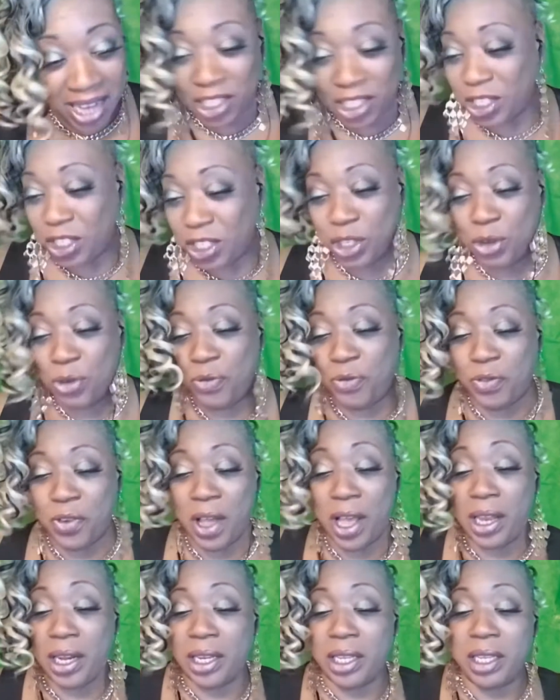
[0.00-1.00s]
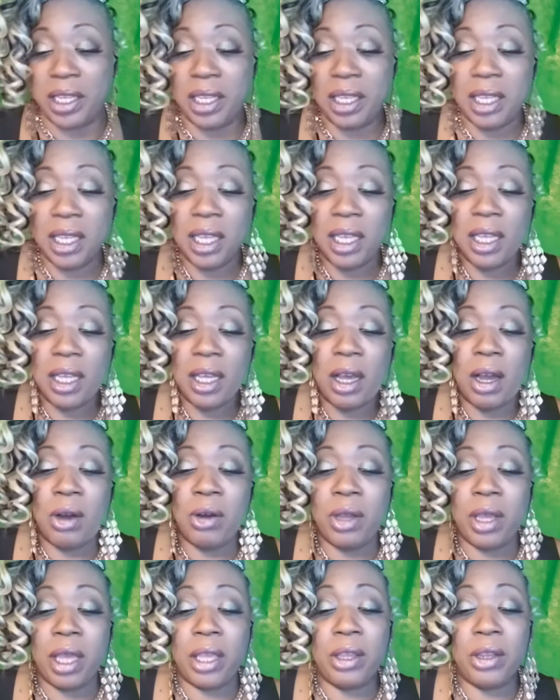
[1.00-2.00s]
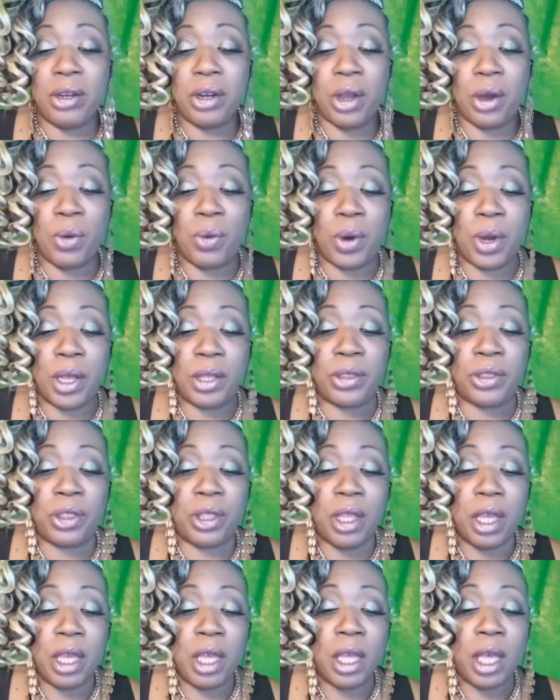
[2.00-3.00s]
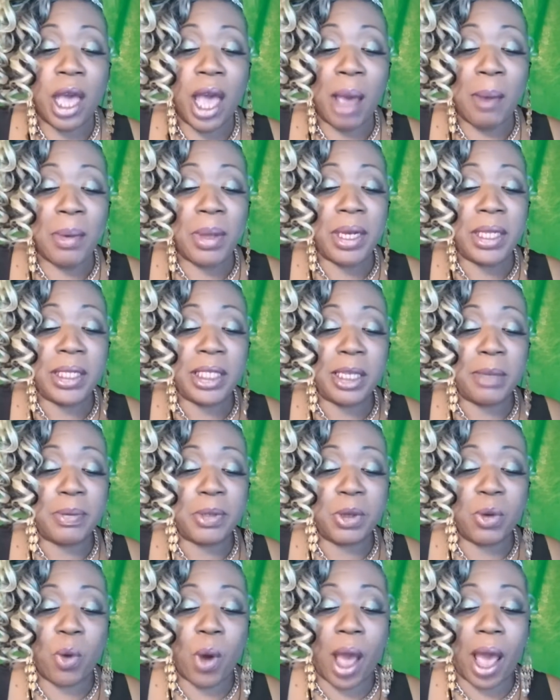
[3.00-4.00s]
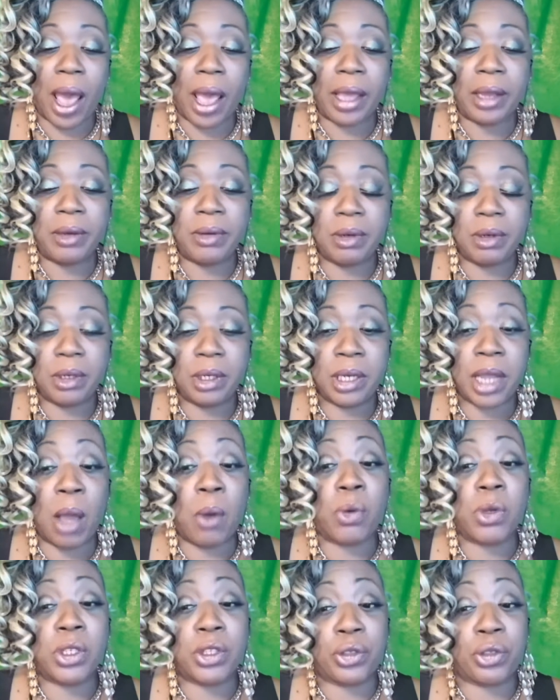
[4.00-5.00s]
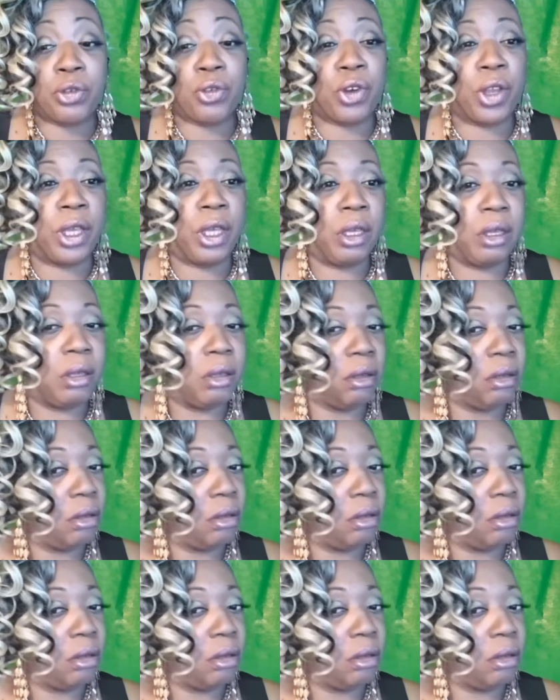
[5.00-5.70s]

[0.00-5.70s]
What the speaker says: just too funny. Okay, you know what? How many sips of wine? That was 3.